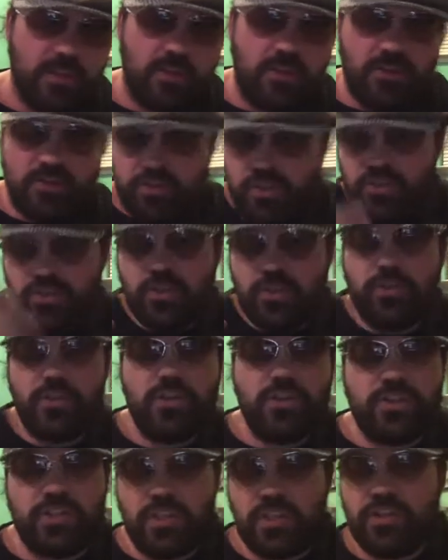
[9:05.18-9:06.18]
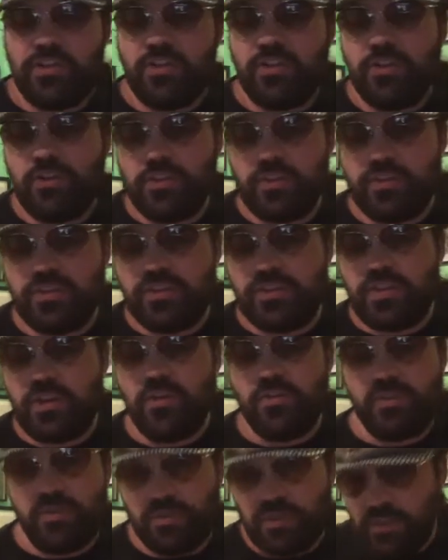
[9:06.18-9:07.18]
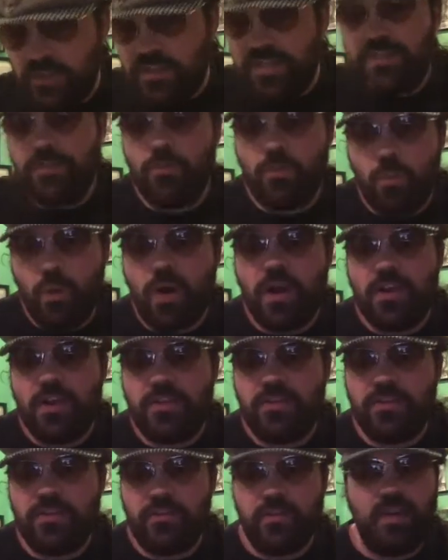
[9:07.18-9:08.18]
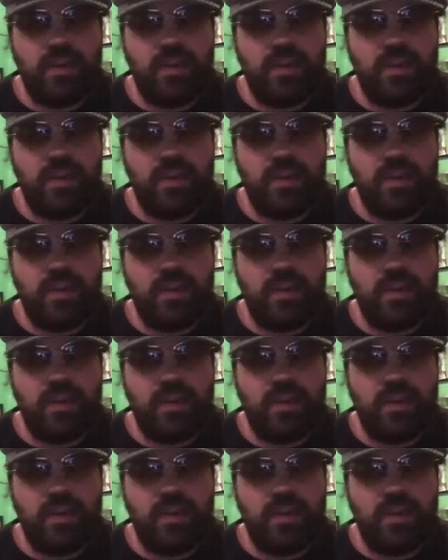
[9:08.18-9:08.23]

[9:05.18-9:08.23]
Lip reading: So it's a little good to know. So this demon was.